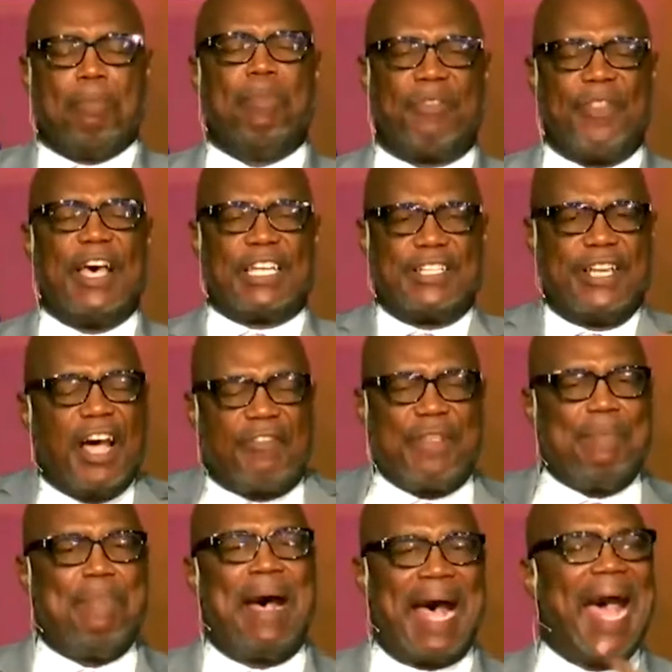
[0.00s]
but there's
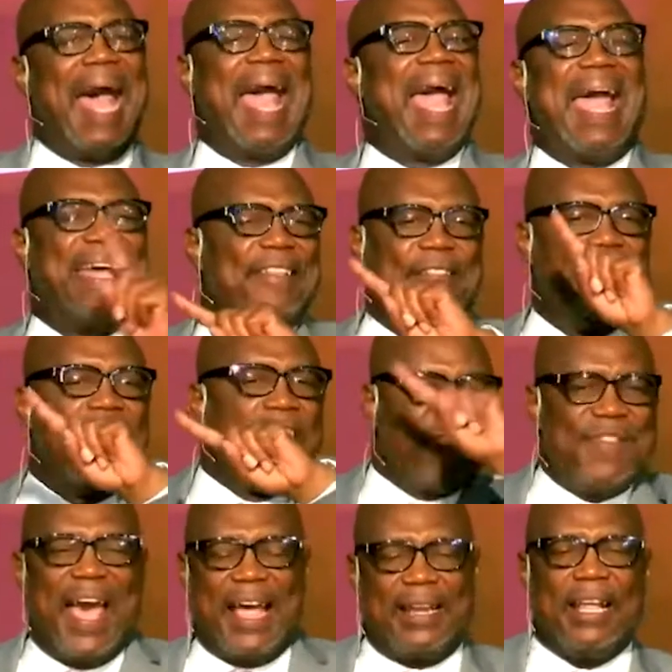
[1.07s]
nothing behind
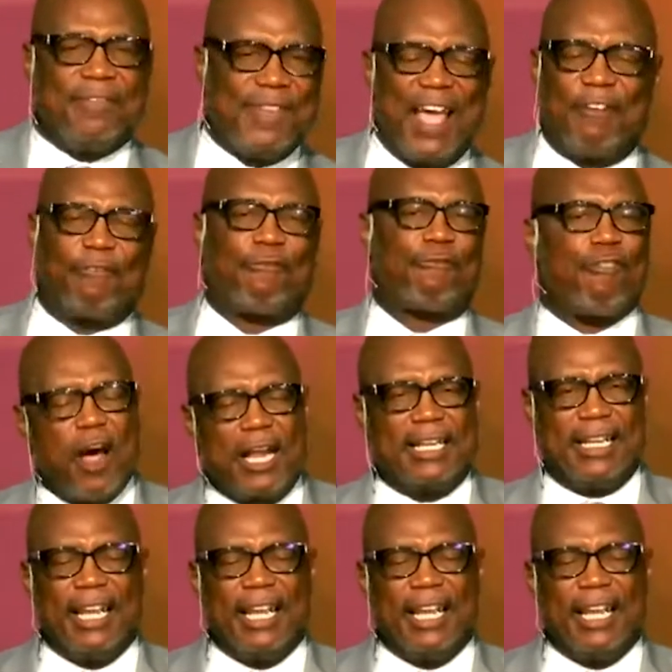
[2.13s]
that, that front.